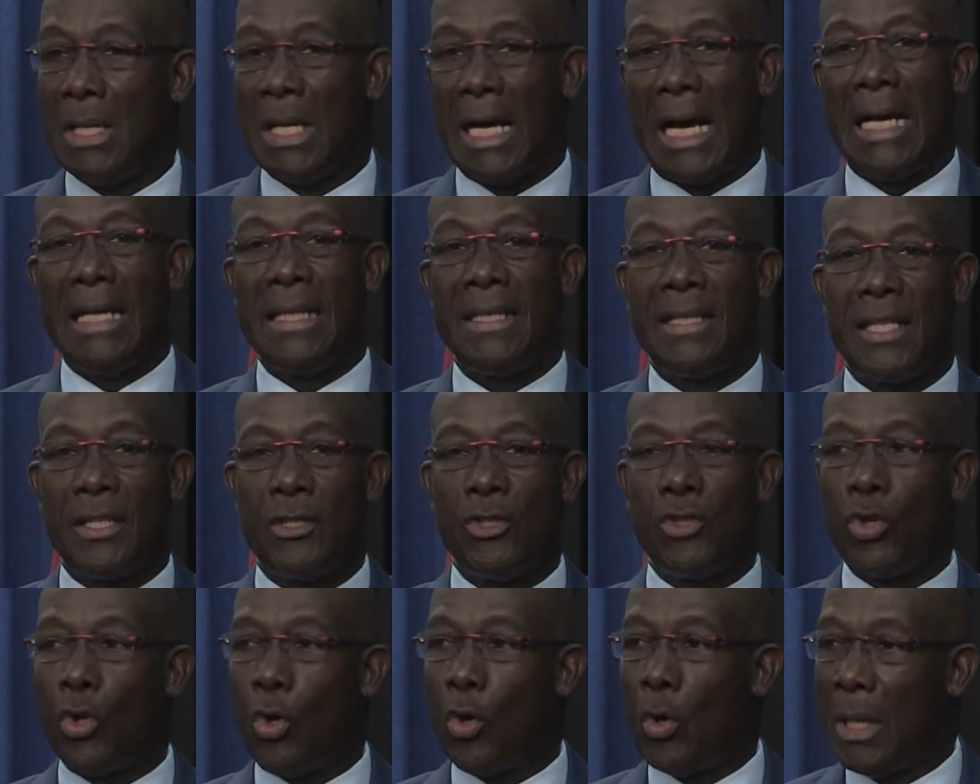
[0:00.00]
and
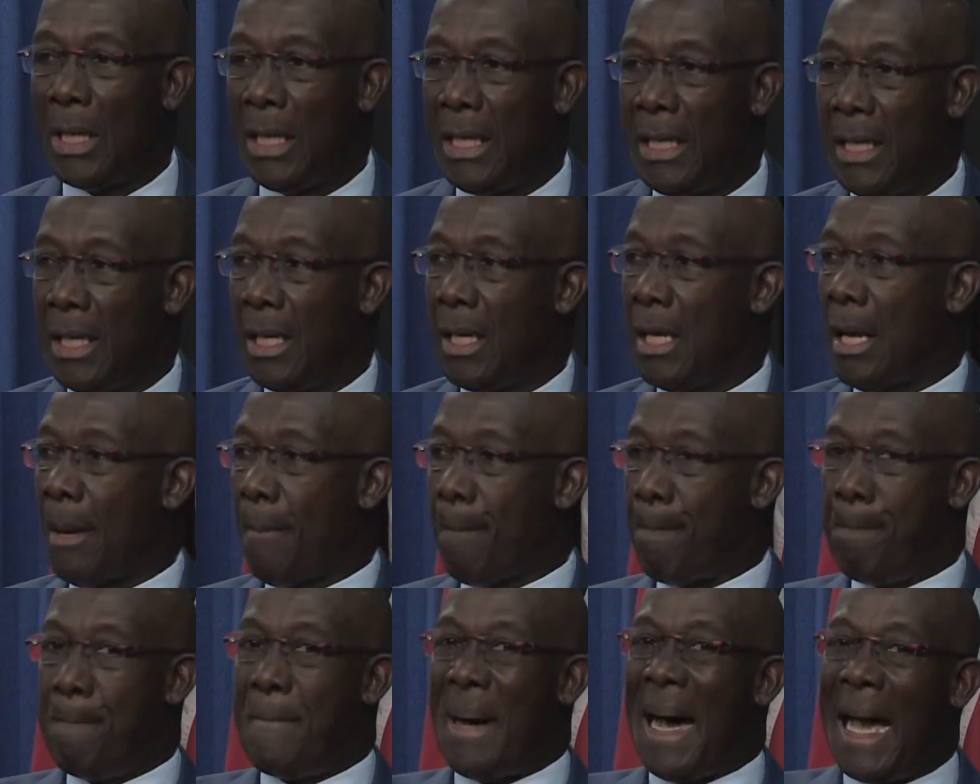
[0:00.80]
didn't only
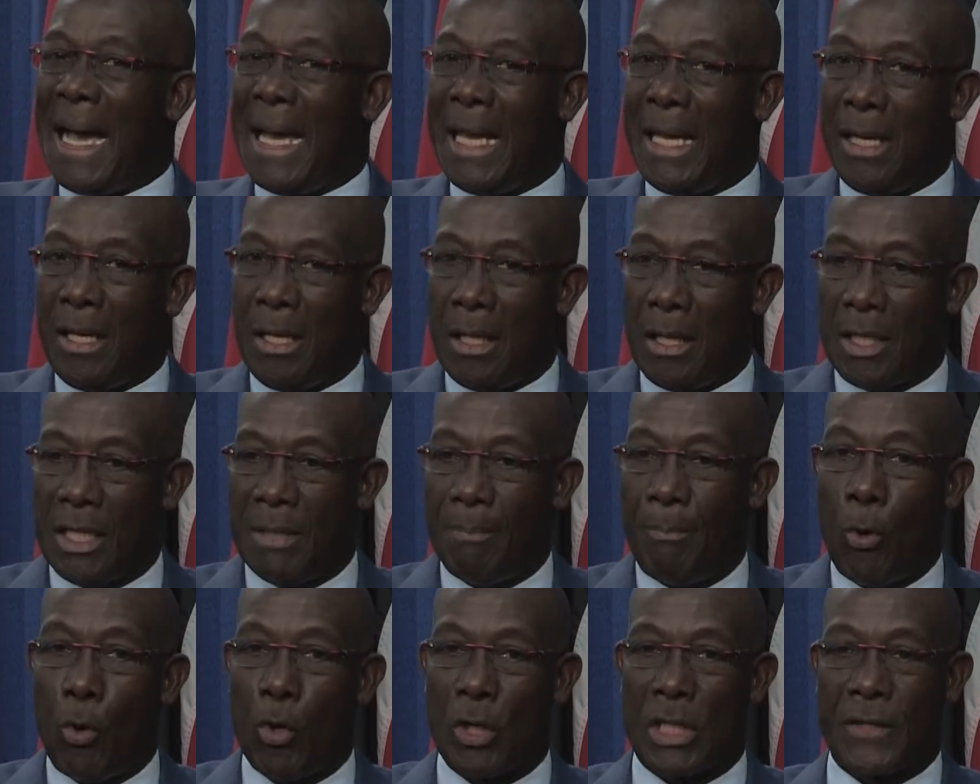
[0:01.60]
buy the
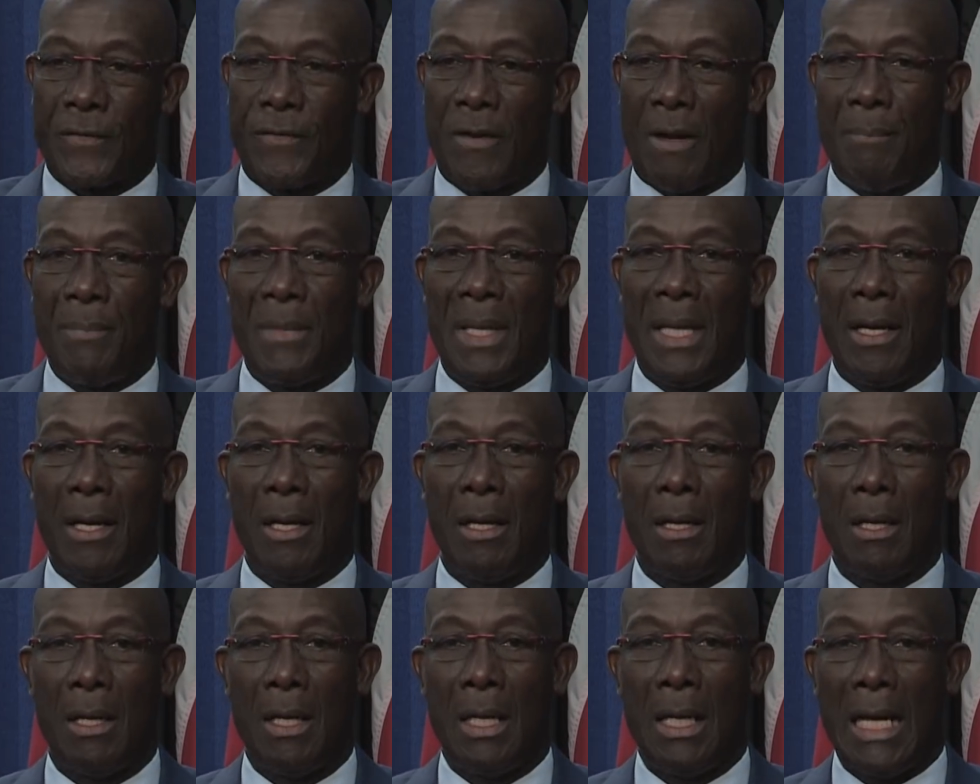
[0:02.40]
boats from
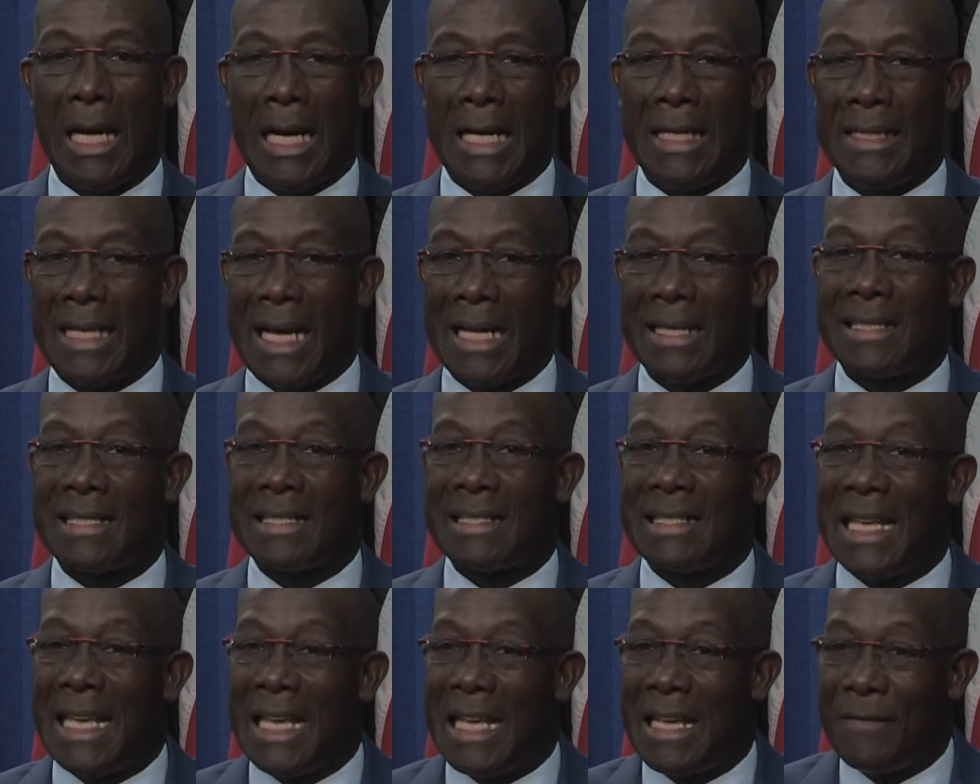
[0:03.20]
there, and that
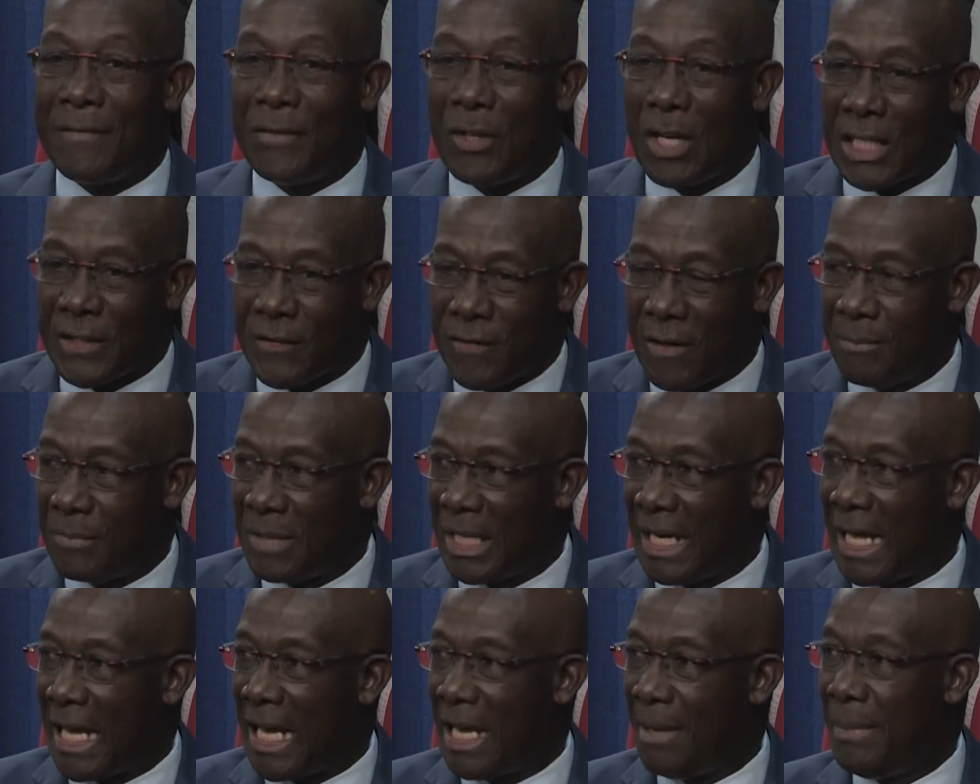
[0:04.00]
saved us from
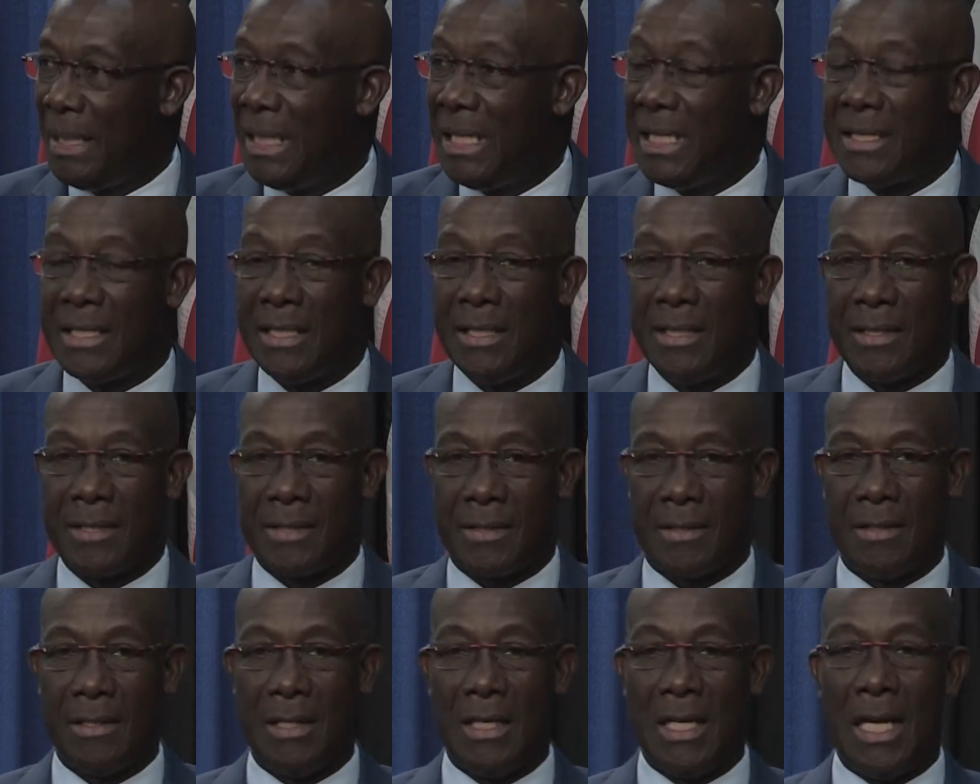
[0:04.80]
the
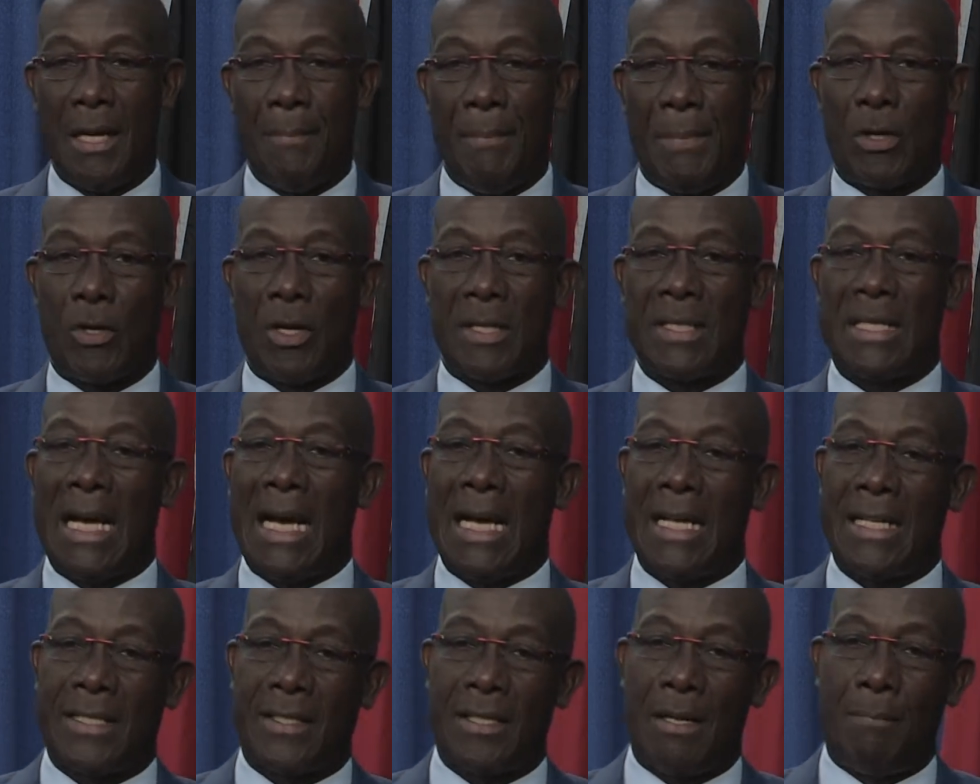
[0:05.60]
liabilities, because
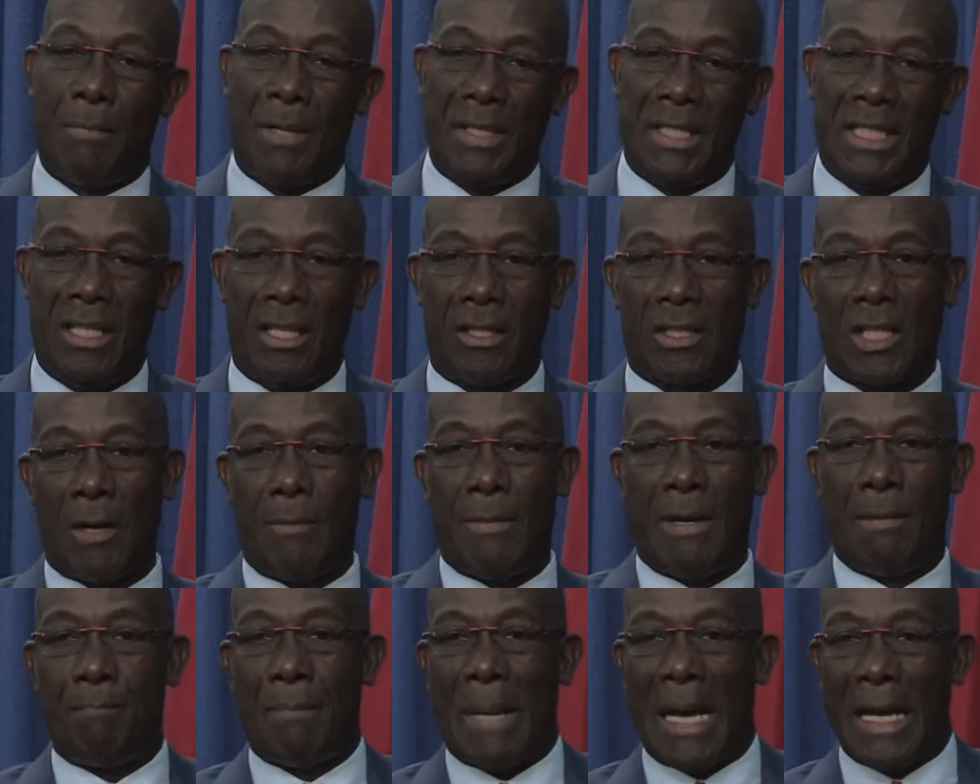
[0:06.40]
had somebody not come
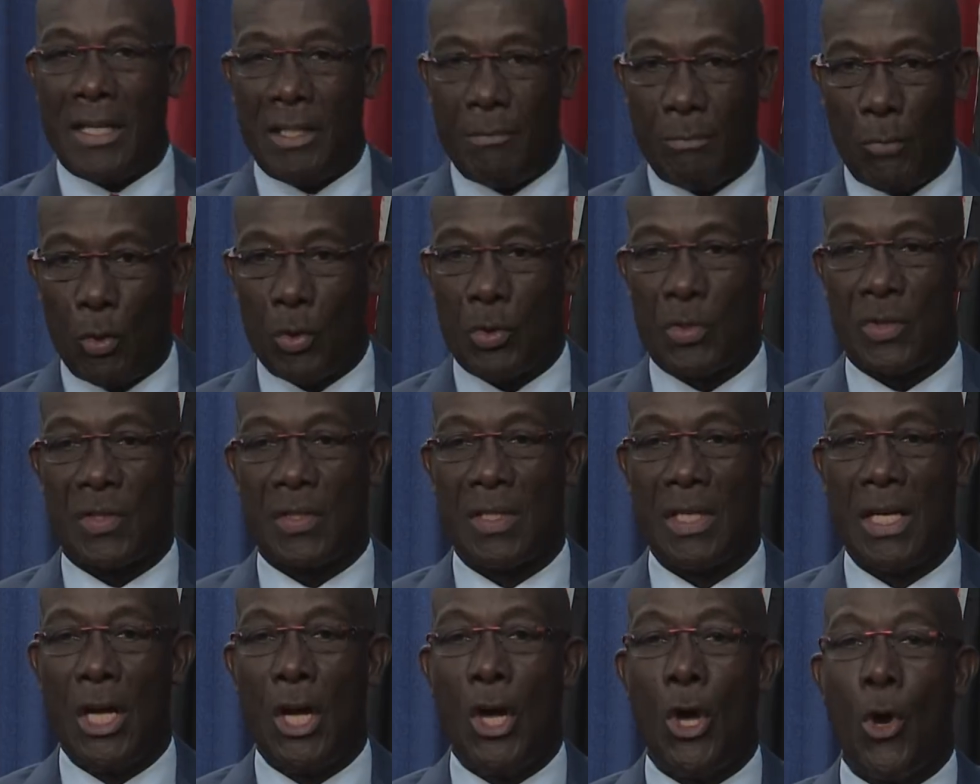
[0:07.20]
and buy the
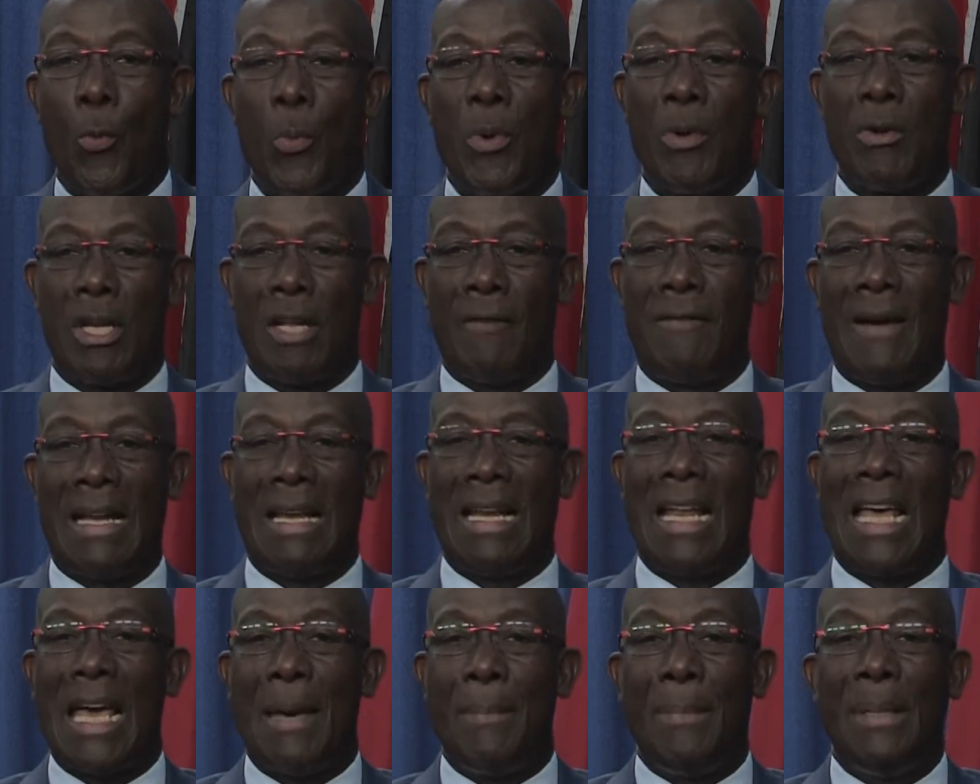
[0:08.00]
boats, we would have had
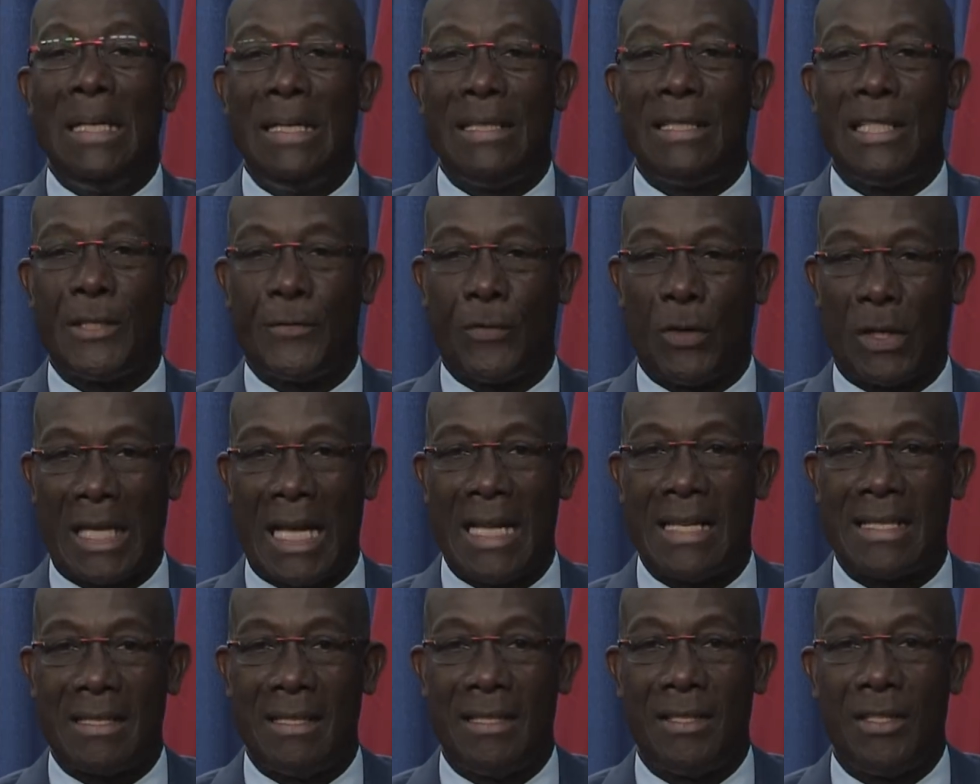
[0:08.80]
liabilities for
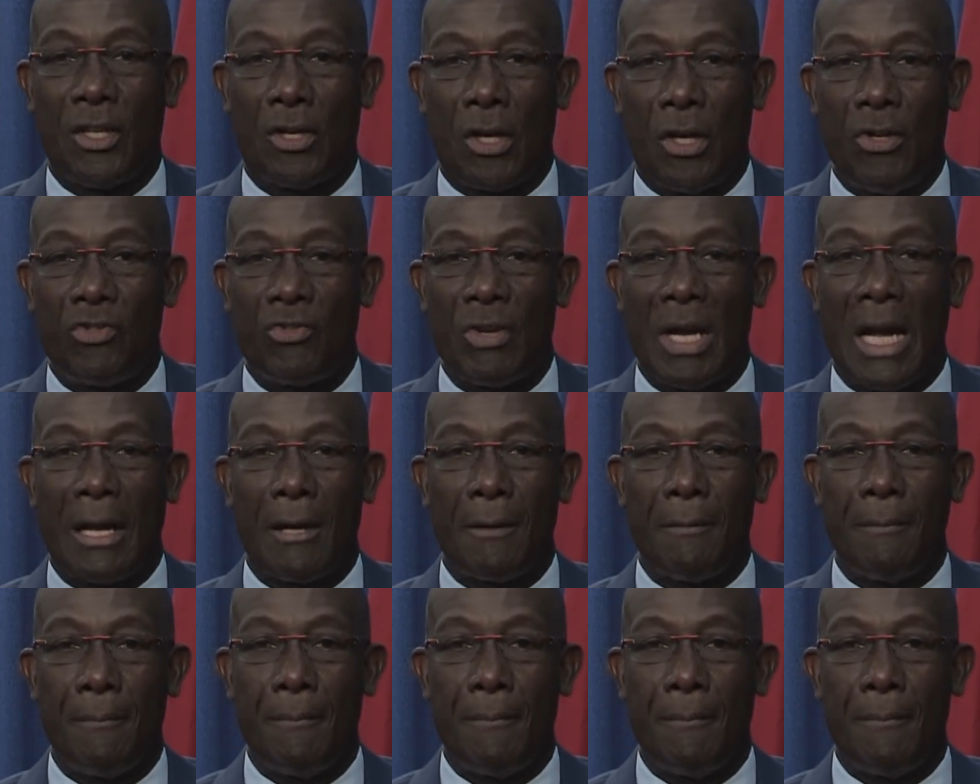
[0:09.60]
cancelling the contract.